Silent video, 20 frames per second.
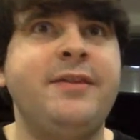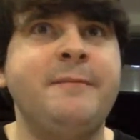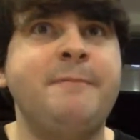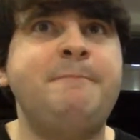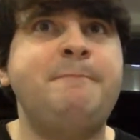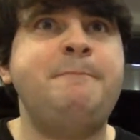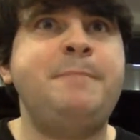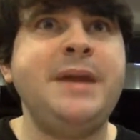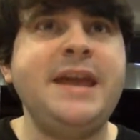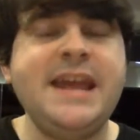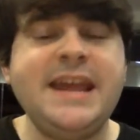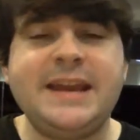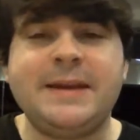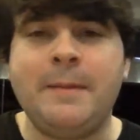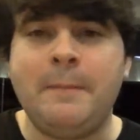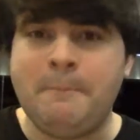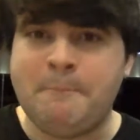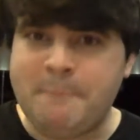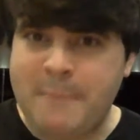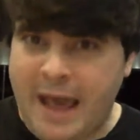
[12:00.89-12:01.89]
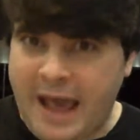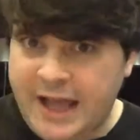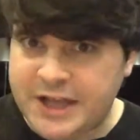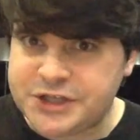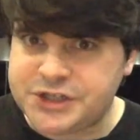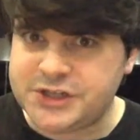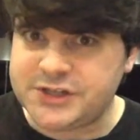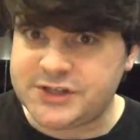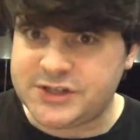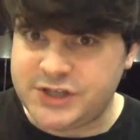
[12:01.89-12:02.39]
the beat
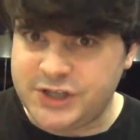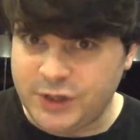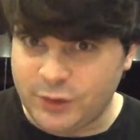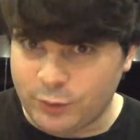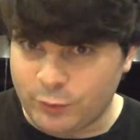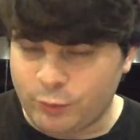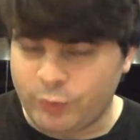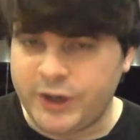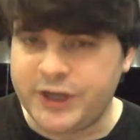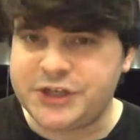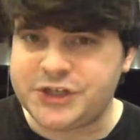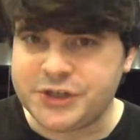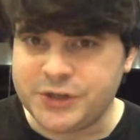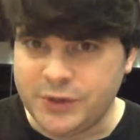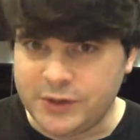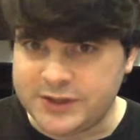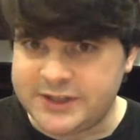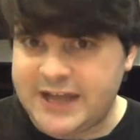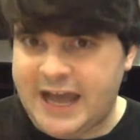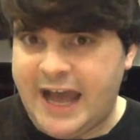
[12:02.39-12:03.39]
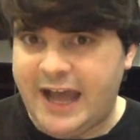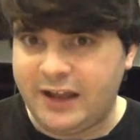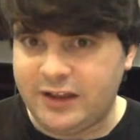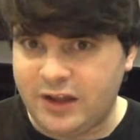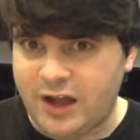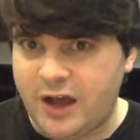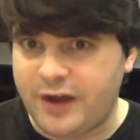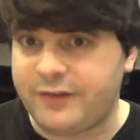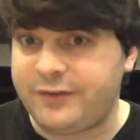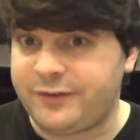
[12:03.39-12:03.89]
matches the original
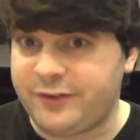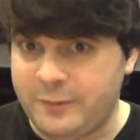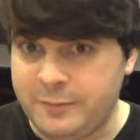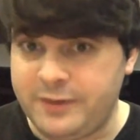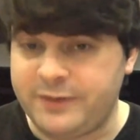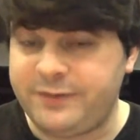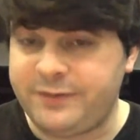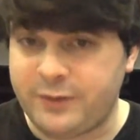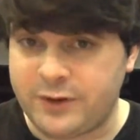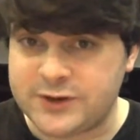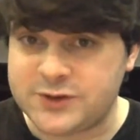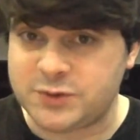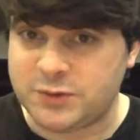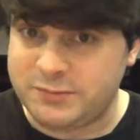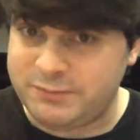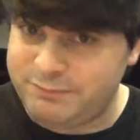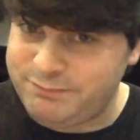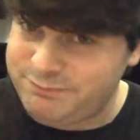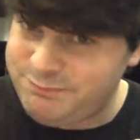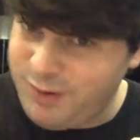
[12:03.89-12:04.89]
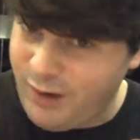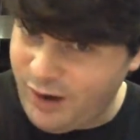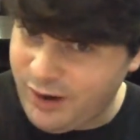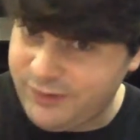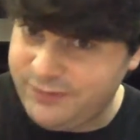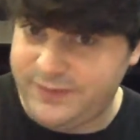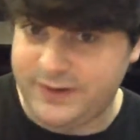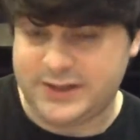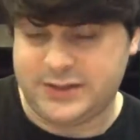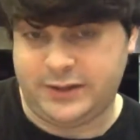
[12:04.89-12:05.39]
dialogue from the first one
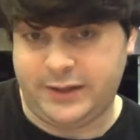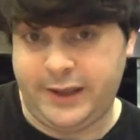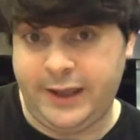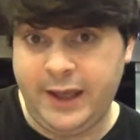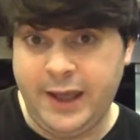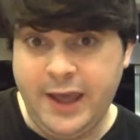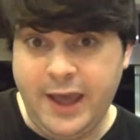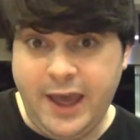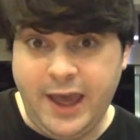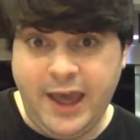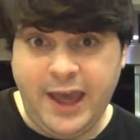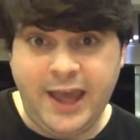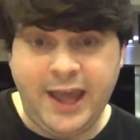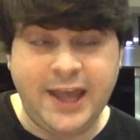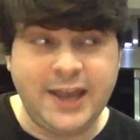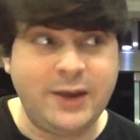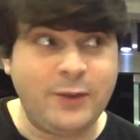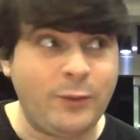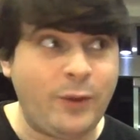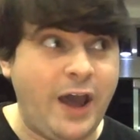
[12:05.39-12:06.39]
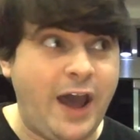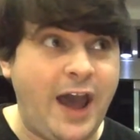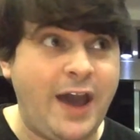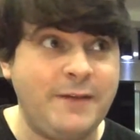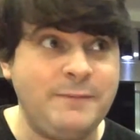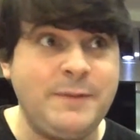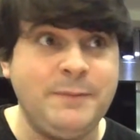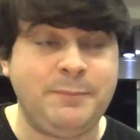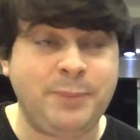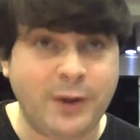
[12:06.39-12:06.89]
perfectly. And uh,
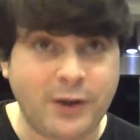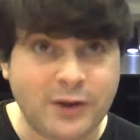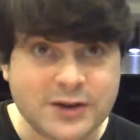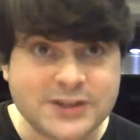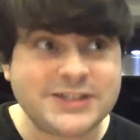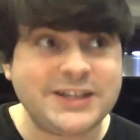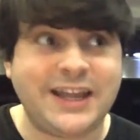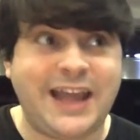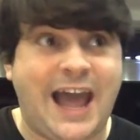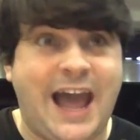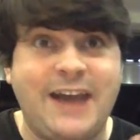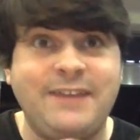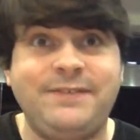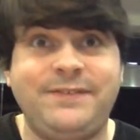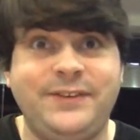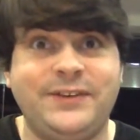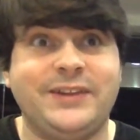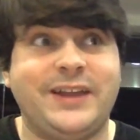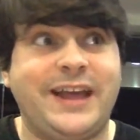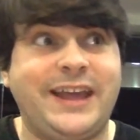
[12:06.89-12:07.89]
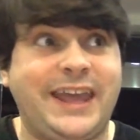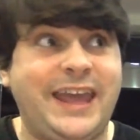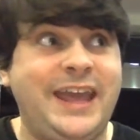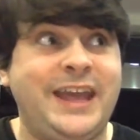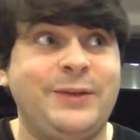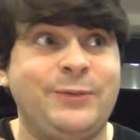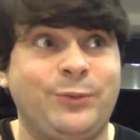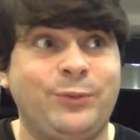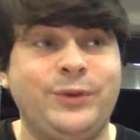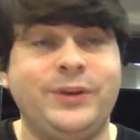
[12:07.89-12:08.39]
personally, I feel like
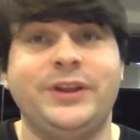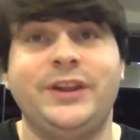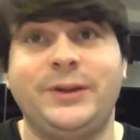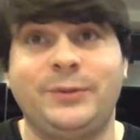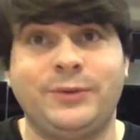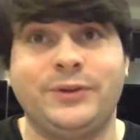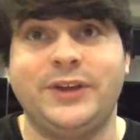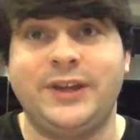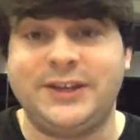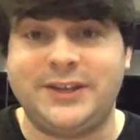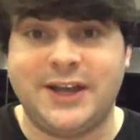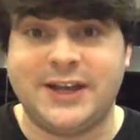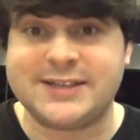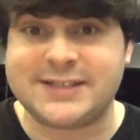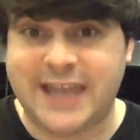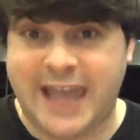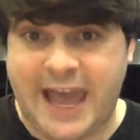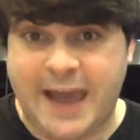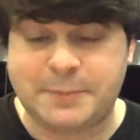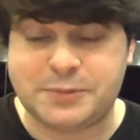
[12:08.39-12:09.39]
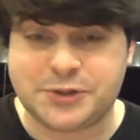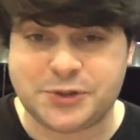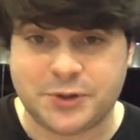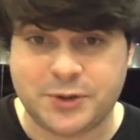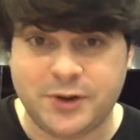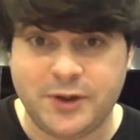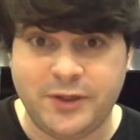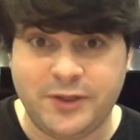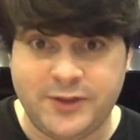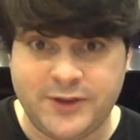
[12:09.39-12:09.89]
it really, really does
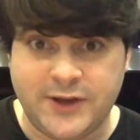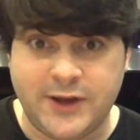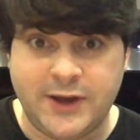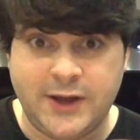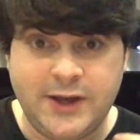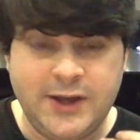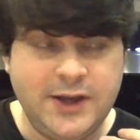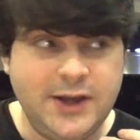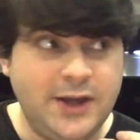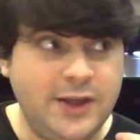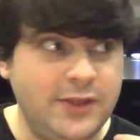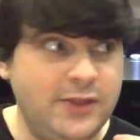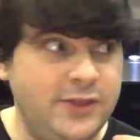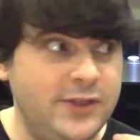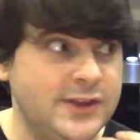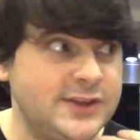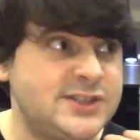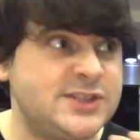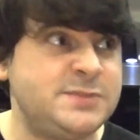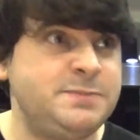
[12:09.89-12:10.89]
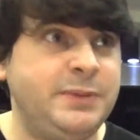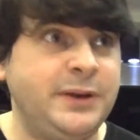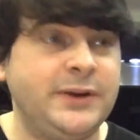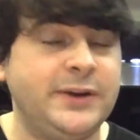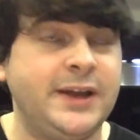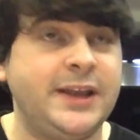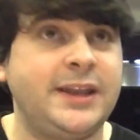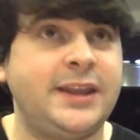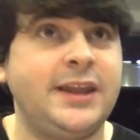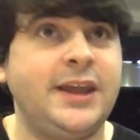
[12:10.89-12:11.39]
capture the the
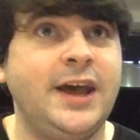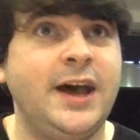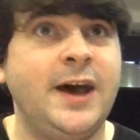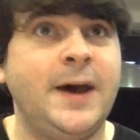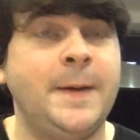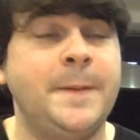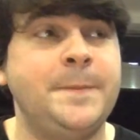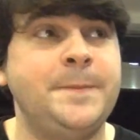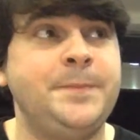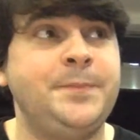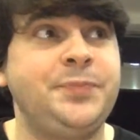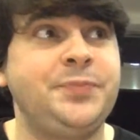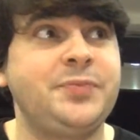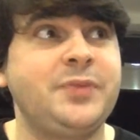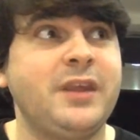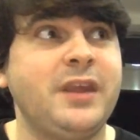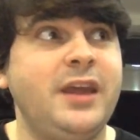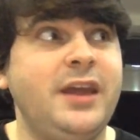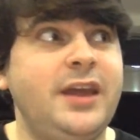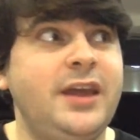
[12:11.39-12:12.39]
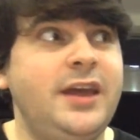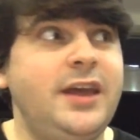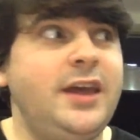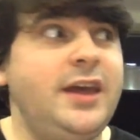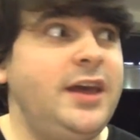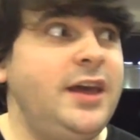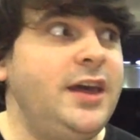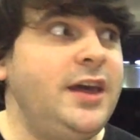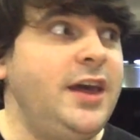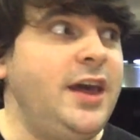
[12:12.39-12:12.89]
spirit. Um,
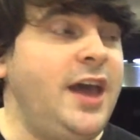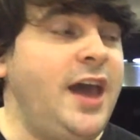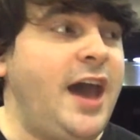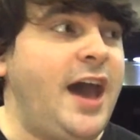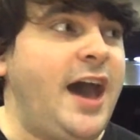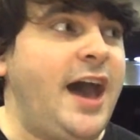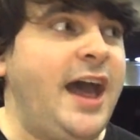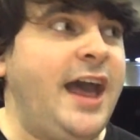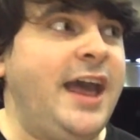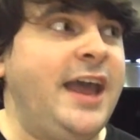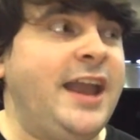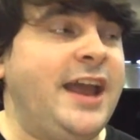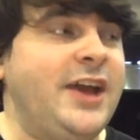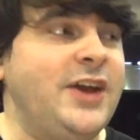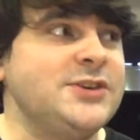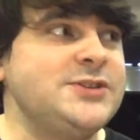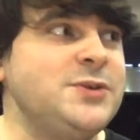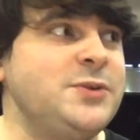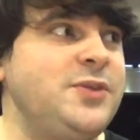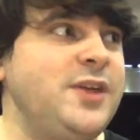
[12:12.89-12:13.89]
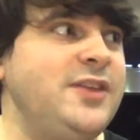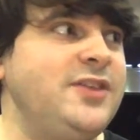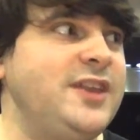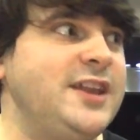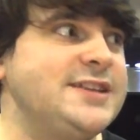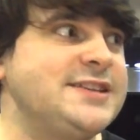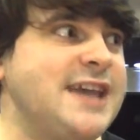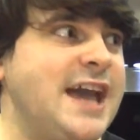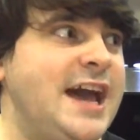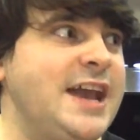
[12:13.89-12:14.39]
and I also think that
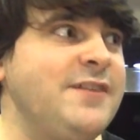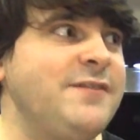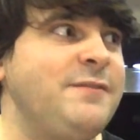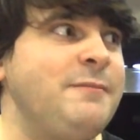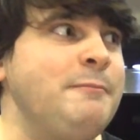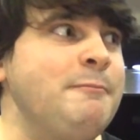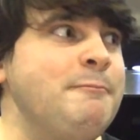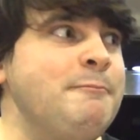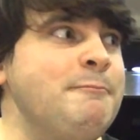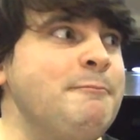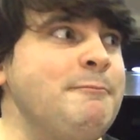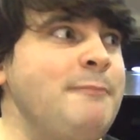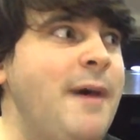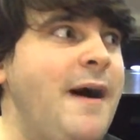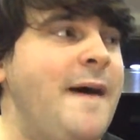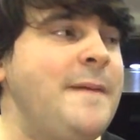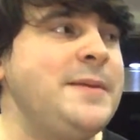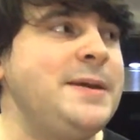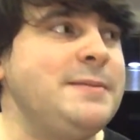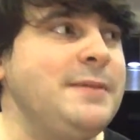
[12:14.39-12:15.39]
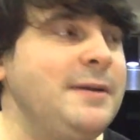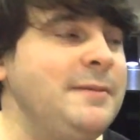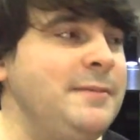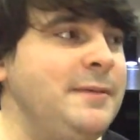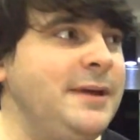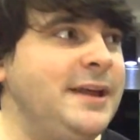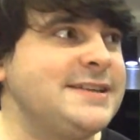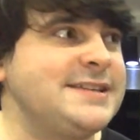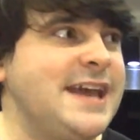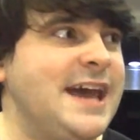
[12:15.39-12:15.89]
it's kind of mom.
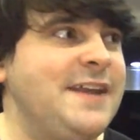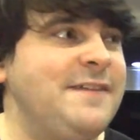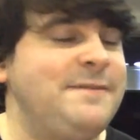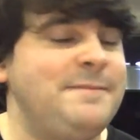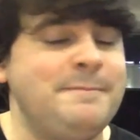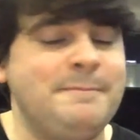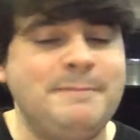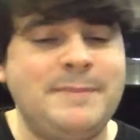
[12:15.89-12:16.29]
It's kind of